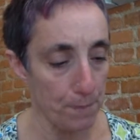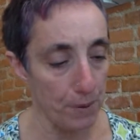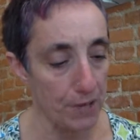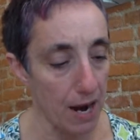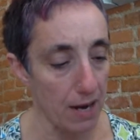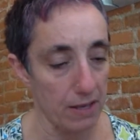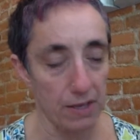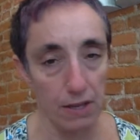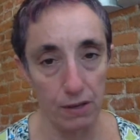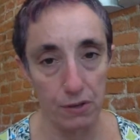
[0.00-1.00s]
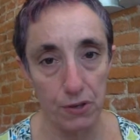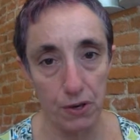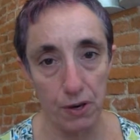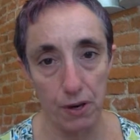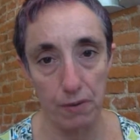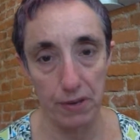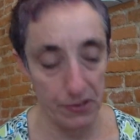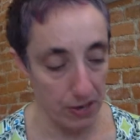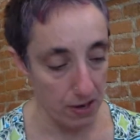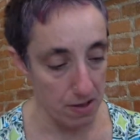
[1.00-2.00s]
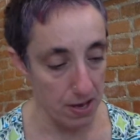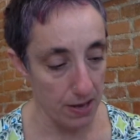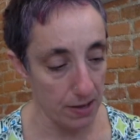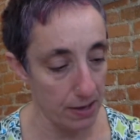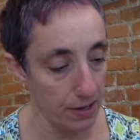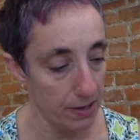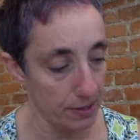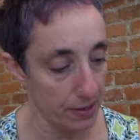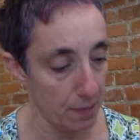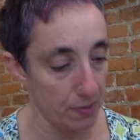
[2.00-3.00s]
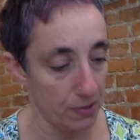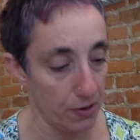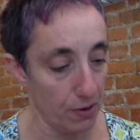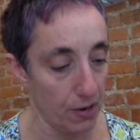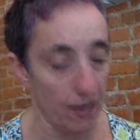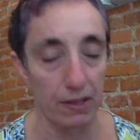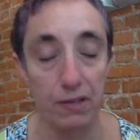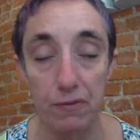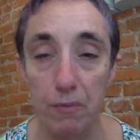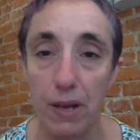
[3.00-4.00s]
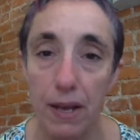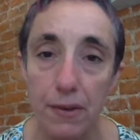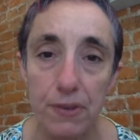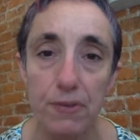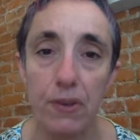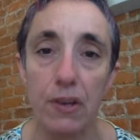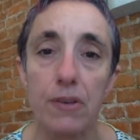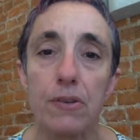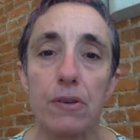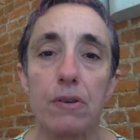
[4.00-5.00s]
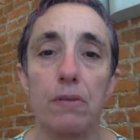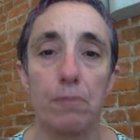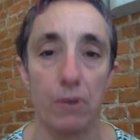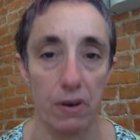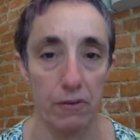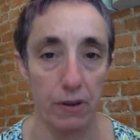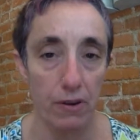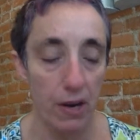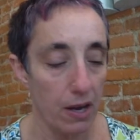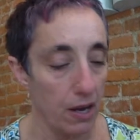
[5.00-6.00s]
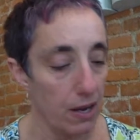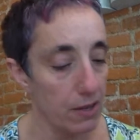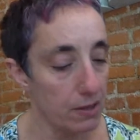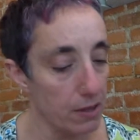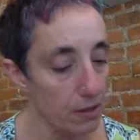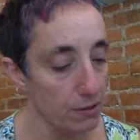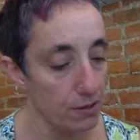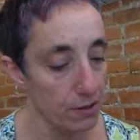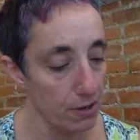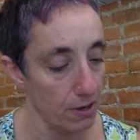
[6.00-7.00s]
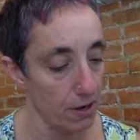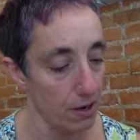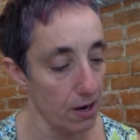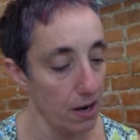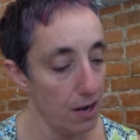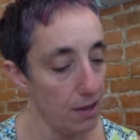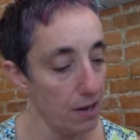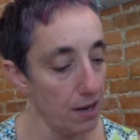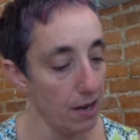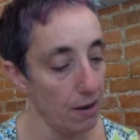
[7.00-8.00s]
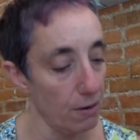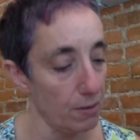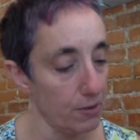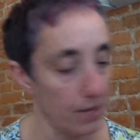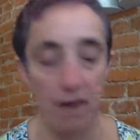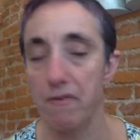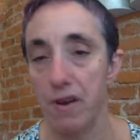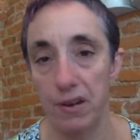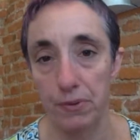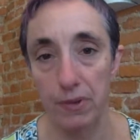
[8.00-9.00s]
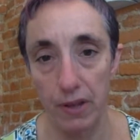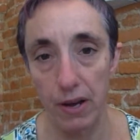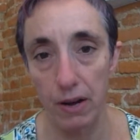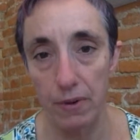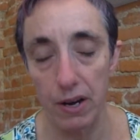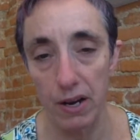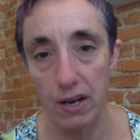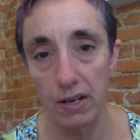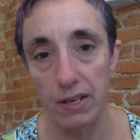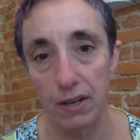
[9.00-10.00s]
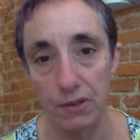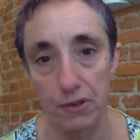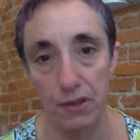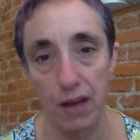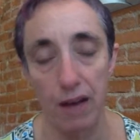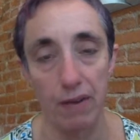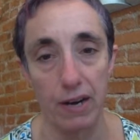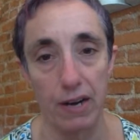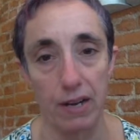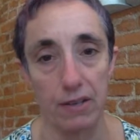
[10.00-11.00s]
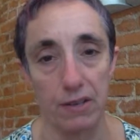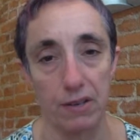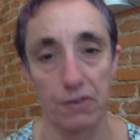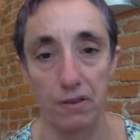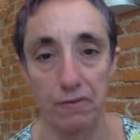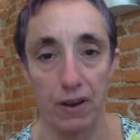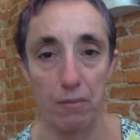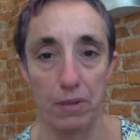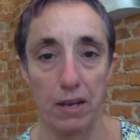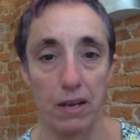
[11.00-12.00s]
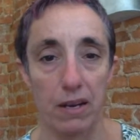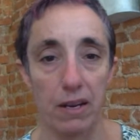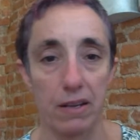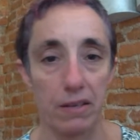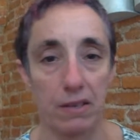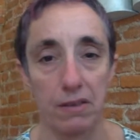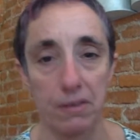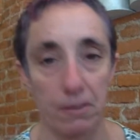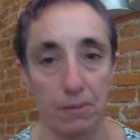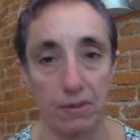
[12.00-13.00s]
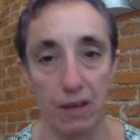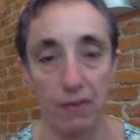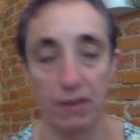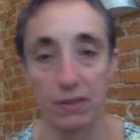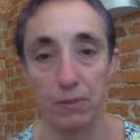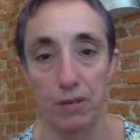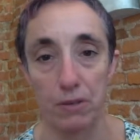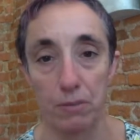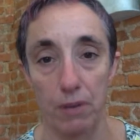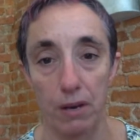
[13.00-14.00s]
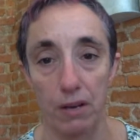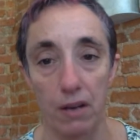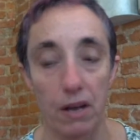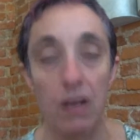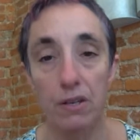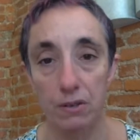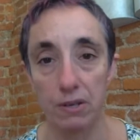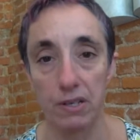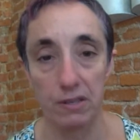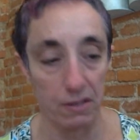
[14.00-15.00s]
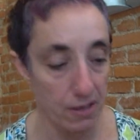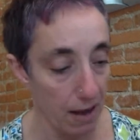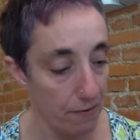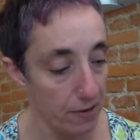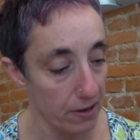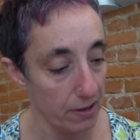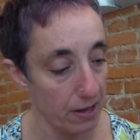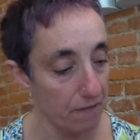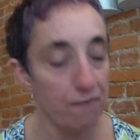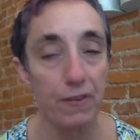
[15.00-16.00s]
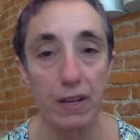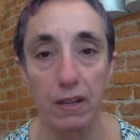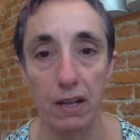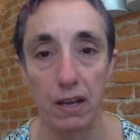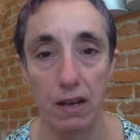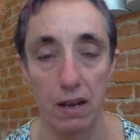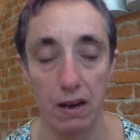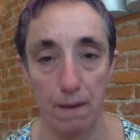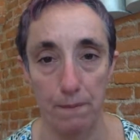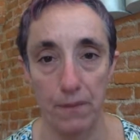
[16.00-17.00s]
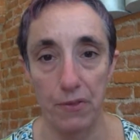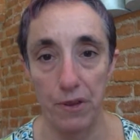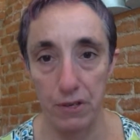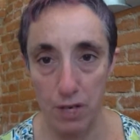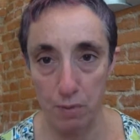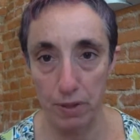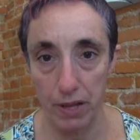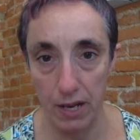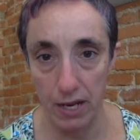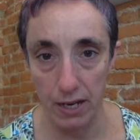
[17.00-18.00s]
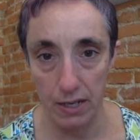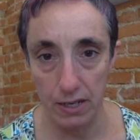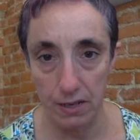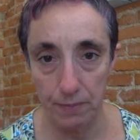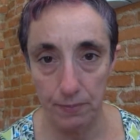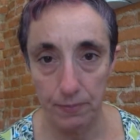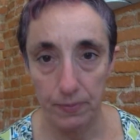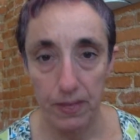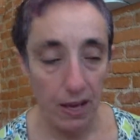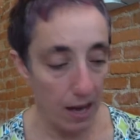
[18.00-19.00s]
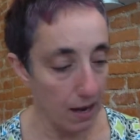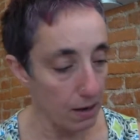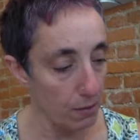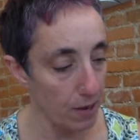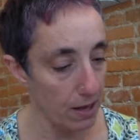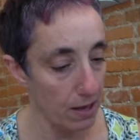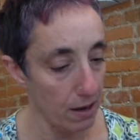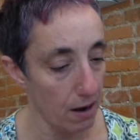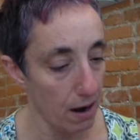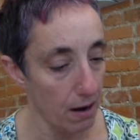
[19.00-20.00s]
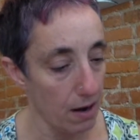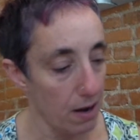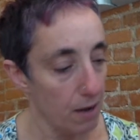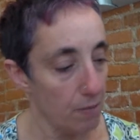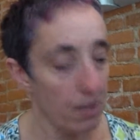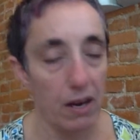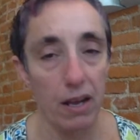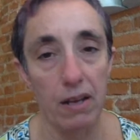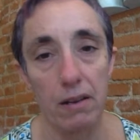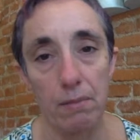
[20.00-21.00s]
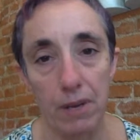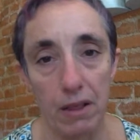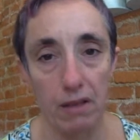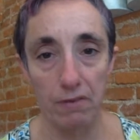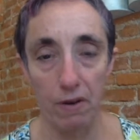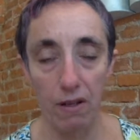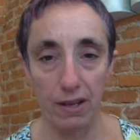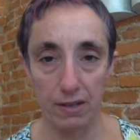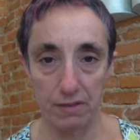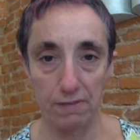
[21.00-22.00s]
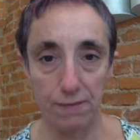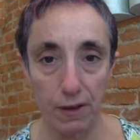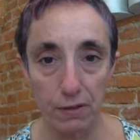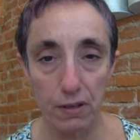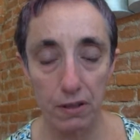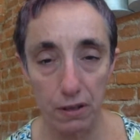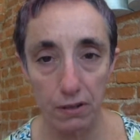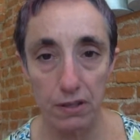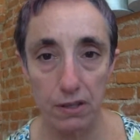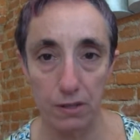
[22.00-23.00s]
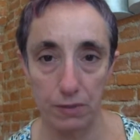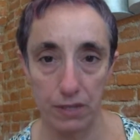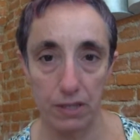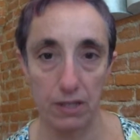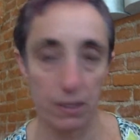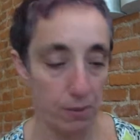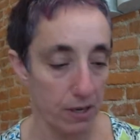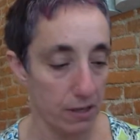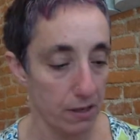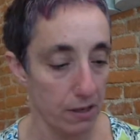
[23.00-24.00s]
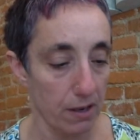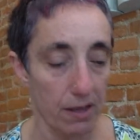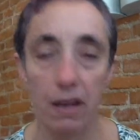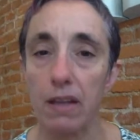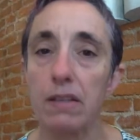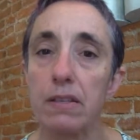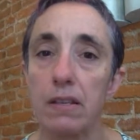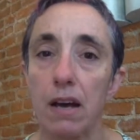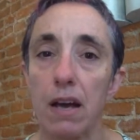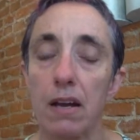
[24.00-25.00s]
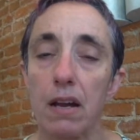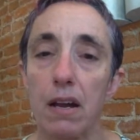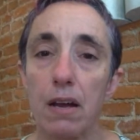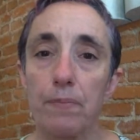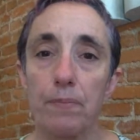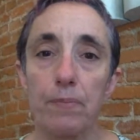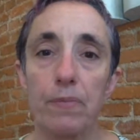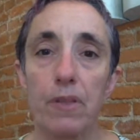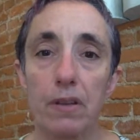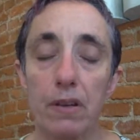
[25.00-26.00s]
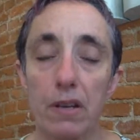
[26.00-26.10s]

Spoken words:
Bojack is closer with Sarah Lynn in this episode, at least from his internal point of view. He's closer to her than he almost ever is with anyone, and he tells her that, right? He considers her family, and he considers them as having a special bond. So he's definitely feeling that they're deeply connected. And in a way they are, but in the middle of all his felt closeness, which he's experiencing on the inside, the